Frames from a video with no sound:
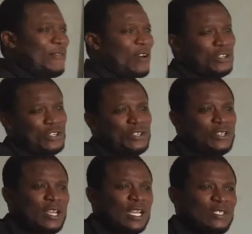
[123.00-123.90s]
function.
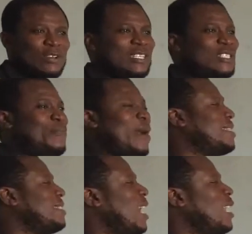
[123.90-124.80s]
So it is
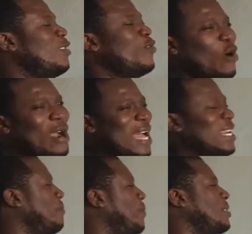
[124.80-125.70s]
practically wrong
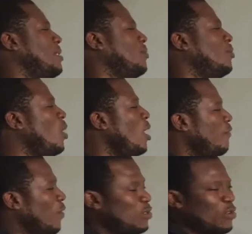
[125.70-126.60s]
and impossible
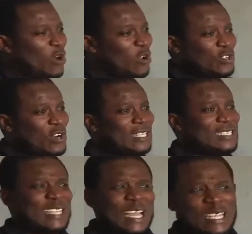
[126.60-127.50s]
for you to construct a
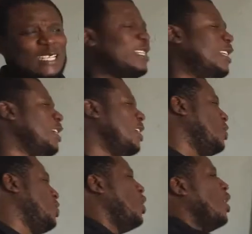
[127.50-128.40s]
sentence in
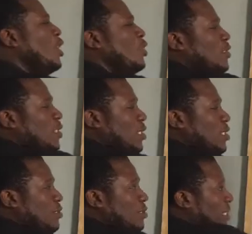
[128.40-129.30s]
English using the
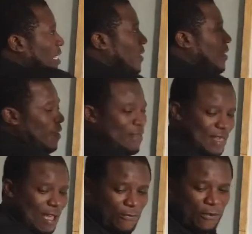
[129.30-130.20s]
two together.
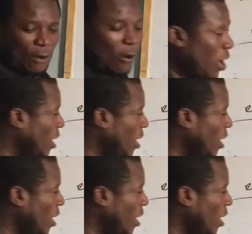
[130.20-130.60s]
Therefore,